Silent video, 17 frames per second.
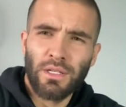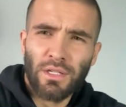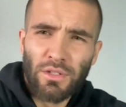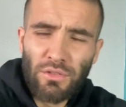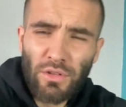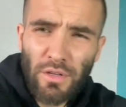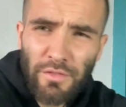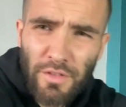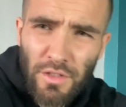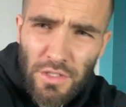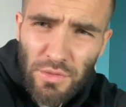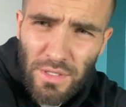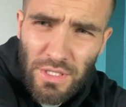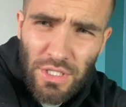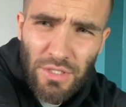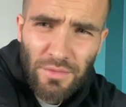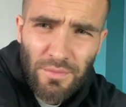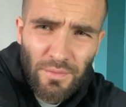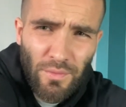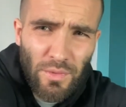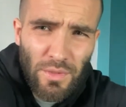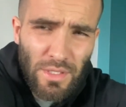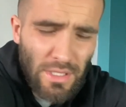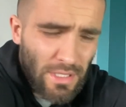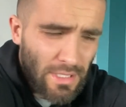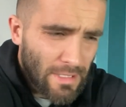Right, first question
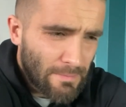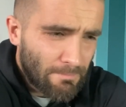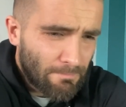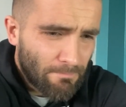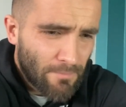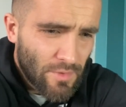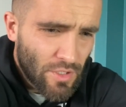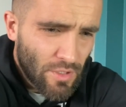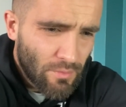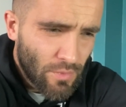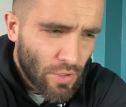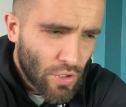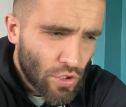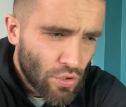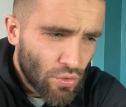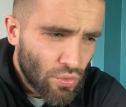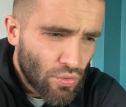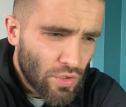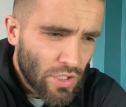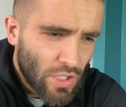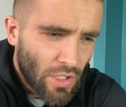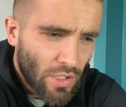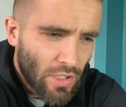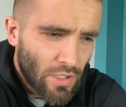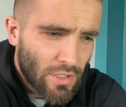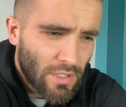was someone who's
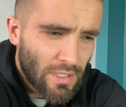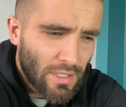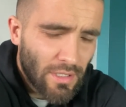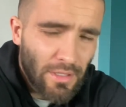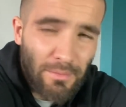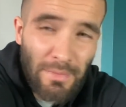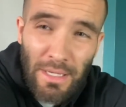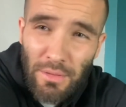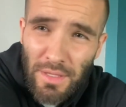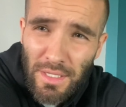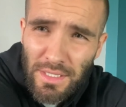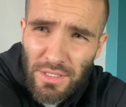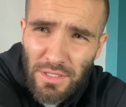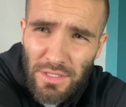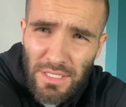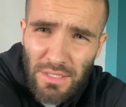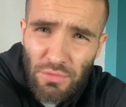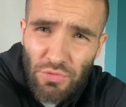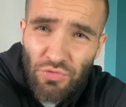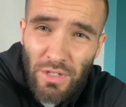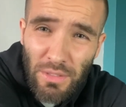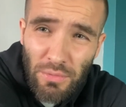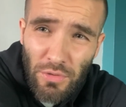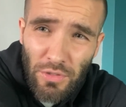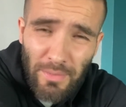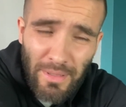got health anxiety, was really
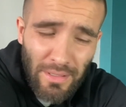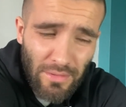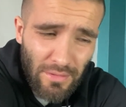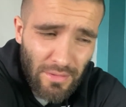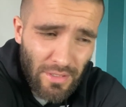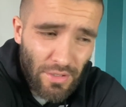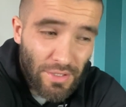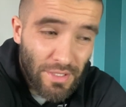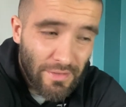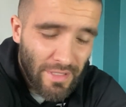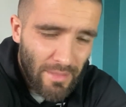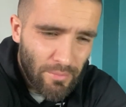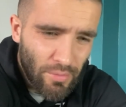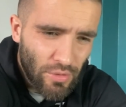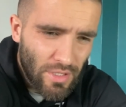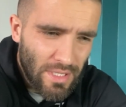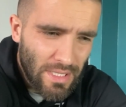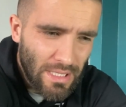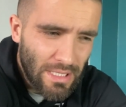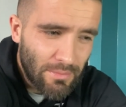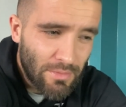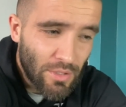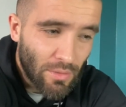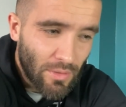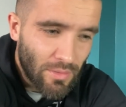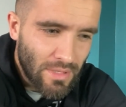worried about the idea of getting put to sleep.
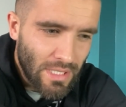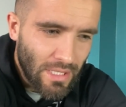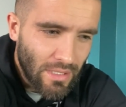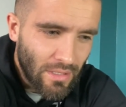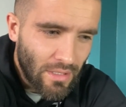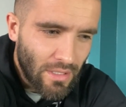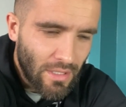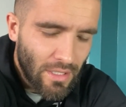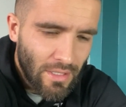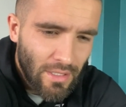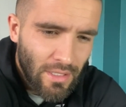So what was it like?